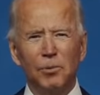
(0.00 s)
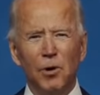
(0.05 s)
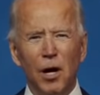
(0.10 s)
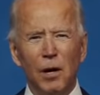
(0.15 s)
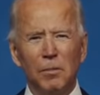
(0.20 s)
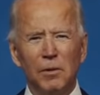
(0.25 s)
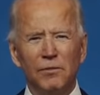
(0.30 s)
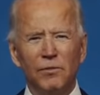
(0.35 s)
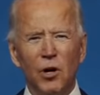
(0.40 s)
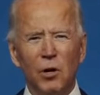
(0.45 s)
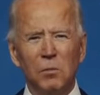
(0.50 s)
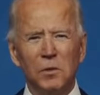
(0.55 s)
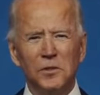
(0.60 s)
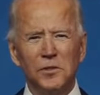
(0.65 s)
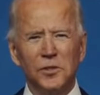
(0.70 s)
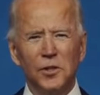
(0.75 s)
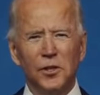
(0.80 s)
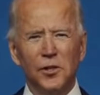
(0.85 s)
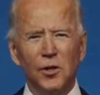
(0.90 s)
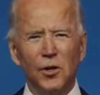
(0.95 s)
the Department of
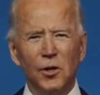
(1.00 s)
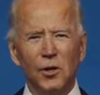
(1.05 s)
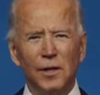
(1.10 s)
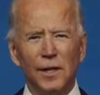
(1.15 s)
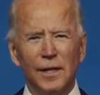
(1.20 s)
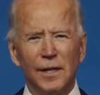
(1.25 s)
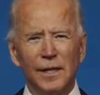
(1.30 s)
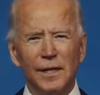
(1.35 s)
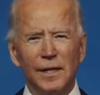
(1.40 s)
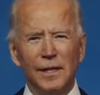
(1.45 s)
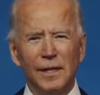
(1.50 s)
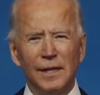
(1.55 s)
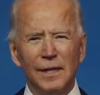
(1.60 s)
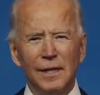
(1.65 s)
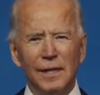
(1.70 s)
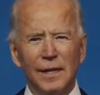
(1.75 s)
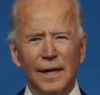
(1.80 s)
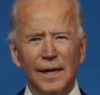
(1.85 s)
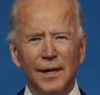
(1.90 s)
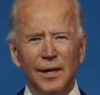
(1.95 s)
Homeland Security,
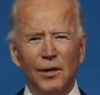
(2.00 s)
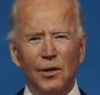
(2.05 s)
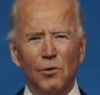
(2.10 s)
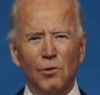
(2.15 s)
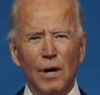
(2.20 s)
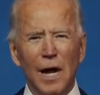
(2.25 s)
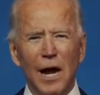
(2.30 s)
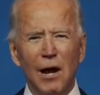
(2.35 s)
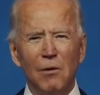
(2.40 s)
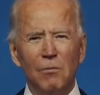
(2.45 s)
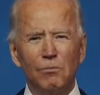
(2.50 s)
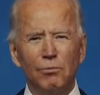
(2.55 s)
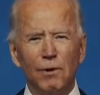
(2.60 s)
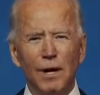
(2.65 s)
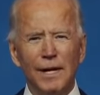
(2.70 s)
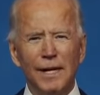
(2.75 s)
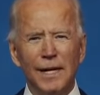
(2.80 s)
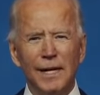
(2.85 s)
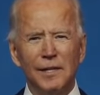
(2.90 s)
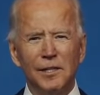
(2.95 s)
and a
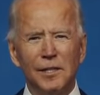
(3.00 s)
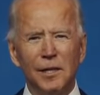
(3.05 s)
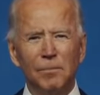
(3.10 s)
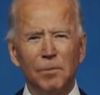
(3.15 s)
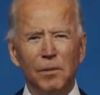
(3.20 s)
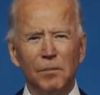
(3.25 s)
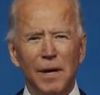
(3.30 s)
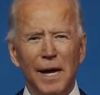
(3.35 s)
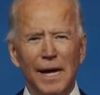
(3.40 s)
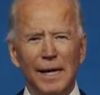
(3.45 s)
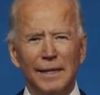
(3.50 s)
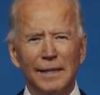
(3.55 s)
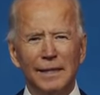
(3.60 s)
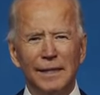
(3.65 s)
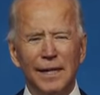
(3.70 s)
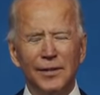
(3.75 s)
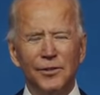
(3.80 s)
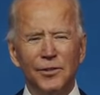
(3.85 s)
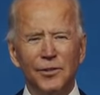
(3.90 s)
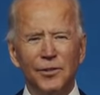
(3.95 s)
groundbreaking diplomat
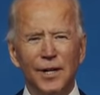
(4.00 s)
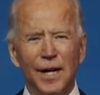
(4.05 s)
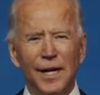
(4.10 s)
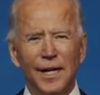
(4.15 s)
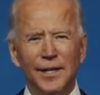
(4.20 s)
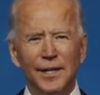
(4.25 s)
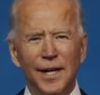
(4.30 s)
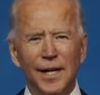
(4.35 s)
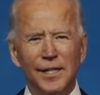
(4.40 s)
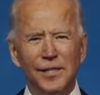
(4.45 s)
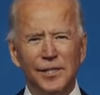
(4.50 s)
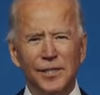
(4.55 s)
at the United